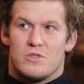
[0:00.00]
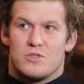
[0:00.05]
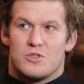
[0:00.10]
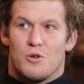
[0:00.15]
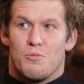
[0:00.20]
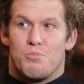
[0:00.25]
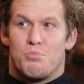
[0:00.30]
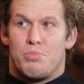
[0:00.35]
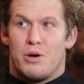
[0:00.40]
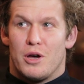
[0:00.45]

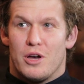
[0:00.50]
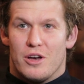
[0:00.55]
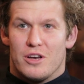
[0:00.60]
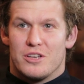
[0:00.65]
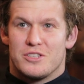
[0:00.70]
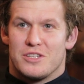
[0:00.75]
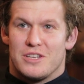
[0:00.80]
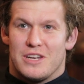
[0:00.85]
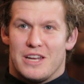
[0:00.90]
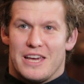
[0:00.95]
So
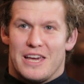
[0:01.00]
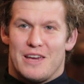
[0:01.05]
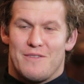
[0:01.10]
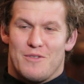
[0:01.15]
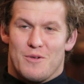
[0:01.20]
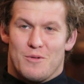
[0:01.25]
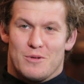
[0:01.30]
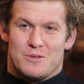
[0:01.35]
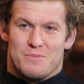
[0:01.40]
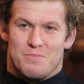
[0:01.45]
personally,
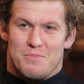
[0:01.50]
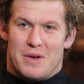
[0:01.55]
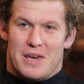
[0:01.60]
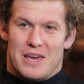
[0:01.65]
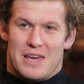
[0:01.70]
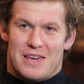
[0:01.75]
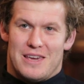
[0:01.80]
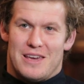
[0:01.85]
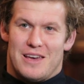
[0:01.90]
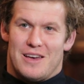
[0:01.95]
if it was
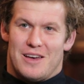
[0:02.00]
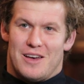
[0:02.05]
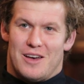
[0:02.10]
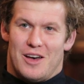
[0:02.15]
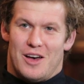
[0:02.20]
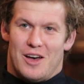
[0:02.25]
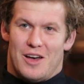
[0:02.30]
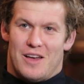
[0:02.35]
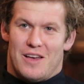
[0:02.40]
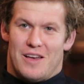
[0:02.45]
me,
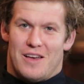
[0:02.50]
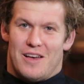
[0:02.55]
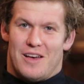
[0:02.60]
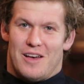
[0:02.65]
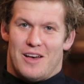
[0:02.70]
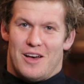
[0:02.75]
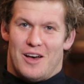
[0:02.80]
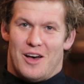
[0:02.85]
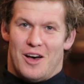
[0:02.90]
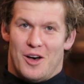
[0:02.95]

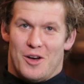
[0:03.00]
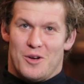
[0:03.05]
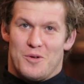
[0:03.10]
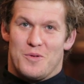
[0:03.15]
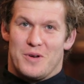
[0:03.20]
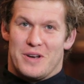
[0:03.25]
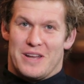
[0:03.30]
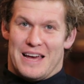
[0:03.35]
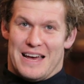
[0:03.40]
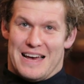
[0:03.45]
I
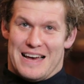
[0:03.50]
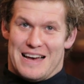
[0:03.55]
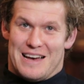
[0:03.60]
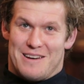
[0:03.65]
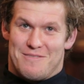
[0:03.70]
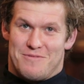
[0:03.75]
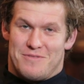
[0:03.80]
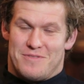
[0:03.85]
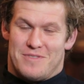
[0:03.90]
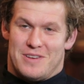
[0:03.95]
would
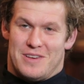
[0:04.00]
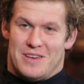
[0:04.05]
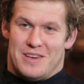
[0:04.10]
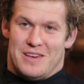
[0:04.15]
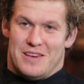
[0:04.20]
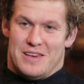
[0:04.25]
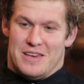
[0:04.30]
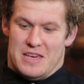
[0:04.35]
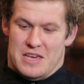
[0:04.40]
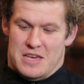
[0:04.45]
have
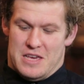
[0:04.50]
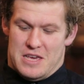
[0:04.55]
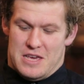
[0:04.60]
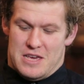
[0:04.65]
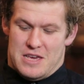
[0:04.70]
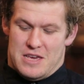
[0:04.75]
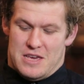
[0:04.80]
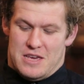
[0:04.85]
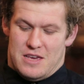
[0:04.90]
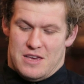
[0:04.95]

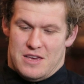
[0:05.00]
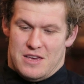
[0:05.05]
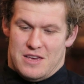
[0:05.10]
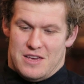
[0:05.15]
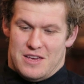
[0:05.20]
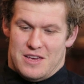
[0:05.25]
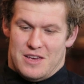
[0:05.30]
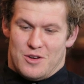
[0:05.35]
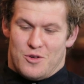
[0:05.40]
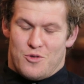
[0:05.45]

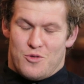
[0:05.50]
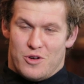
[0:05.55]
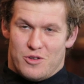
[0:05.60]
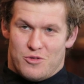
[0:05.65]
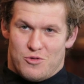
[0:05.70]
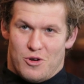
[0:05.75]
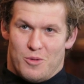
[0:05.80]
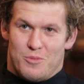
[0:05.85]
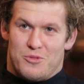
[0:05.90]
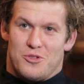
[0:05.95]

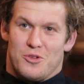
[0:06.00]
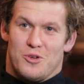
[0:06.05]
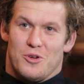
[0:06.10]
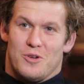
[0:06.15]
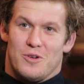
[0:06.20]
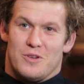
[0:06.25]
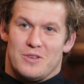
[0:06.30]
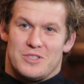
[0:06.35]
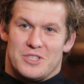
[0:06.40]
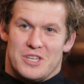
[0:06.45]
Chris
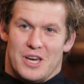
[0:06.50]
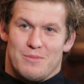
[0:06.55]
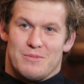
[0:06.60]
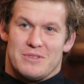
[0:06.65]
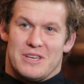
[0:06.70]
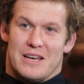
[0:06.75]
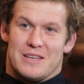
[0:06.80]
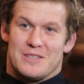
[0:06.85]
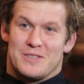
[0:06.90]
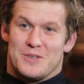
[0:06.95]
Robshaw,
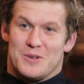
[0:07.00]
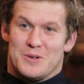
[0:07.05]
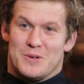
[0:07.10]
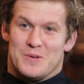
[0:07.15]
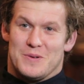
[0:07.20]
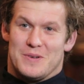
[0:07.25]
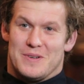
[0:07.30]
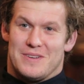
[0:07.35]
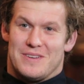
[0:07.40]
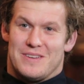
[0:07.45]
James
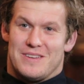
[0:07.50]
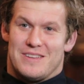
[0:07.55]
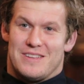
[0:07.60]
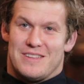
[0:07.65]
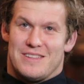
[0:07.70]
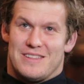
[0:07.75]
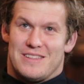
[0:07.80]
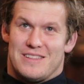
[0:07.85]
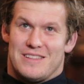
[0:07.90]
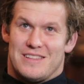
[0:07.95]
Haskell,
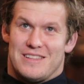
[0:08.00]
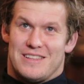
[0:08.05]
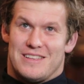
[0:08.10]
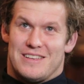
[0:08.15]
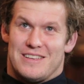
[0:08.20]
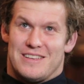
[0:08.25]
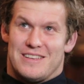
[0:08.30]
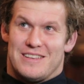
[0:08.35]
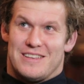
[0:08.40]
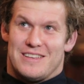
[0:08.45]

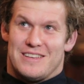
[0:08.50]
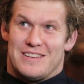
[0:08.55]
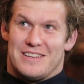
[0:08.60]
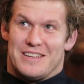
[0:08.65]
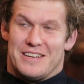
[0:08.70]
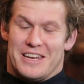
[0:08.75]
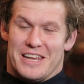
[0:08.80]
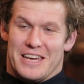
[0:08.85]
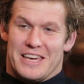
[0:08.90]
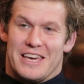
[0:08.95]

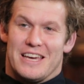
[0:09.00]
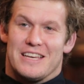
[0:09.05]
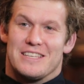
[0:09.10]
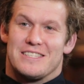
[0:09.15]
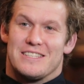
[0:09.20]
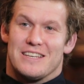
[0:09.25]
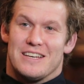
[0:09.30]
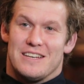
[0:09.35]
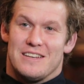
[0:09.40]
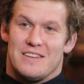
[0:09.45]
Nick
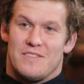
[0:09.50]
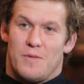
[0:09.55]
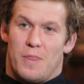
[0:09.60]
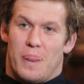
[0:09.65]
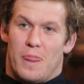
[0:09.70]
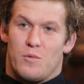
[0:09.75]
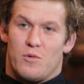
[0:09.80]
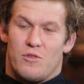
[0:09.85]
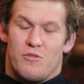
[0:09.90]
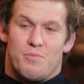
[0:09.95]
Easter
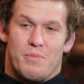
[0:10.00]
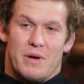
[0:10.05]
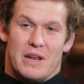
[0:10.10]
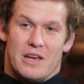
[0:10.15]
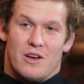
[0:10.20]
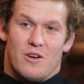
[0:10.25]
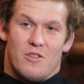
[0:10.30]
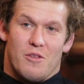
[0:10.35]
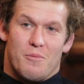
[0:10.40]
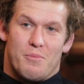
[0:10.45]
with
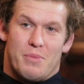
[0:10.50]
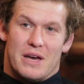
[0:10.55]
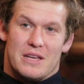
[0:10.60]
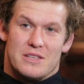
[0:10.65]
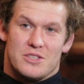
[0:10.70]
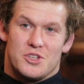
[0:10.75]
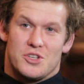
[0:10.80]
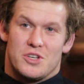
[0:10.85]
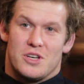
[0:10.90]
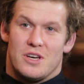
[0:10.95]
Billy on the
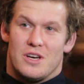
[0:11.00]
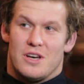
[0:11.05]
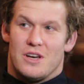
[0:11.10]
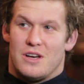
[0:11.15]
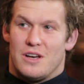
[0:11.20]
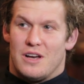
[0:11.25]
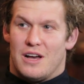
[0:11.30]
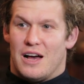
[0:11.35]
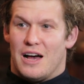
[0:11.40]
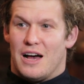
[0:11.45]
bench.
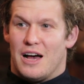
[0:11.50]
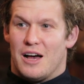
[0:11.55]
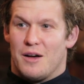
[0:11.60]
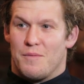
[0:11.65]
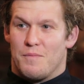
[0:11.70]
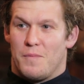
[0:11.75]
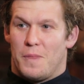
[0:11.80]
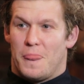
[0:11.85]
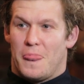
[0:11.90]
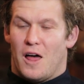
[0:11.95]

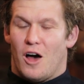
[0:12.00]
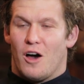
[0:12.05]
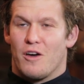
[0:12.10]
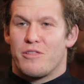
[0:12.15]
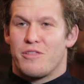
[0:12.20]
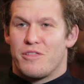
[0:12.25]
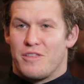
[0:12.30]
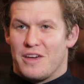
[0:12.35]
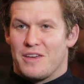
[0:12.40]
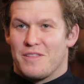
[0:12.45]
I
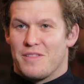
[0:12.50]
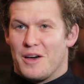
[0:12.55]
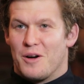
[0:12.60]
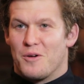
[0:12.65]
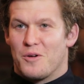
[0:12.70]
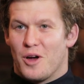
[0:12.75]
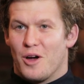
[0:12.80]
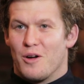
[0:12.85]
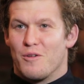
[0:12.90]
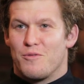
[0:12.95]
think
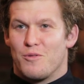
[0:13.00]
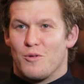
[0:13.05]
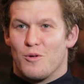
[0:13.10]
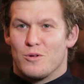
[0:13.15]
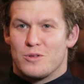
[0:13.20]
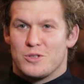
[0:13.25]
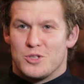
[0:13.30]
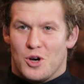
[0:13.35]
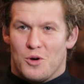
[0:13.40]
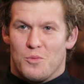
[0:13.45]
they'll go
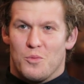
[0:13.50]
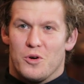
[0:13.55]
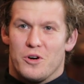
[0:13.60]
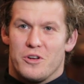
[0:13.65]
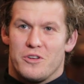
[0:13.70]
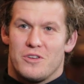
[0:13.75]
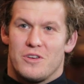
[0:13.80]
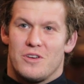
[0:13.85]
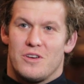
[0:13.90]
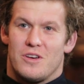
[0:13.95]
for Tom
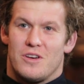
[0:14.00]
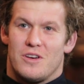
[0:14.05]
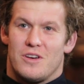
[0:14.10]
Wood,